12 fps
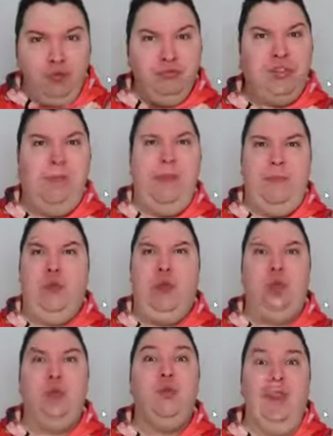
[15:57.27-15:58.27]
To people
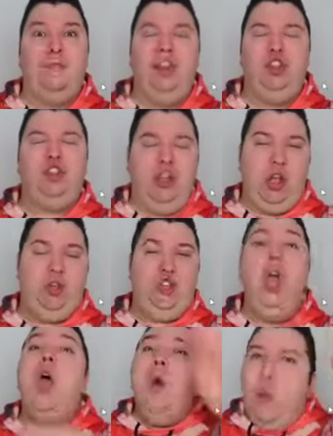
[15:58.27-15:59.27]
who have mental
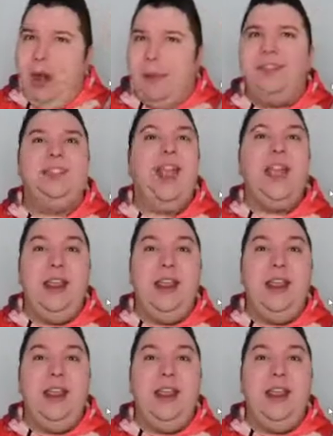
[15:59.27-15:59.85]
struggles, what I'm saying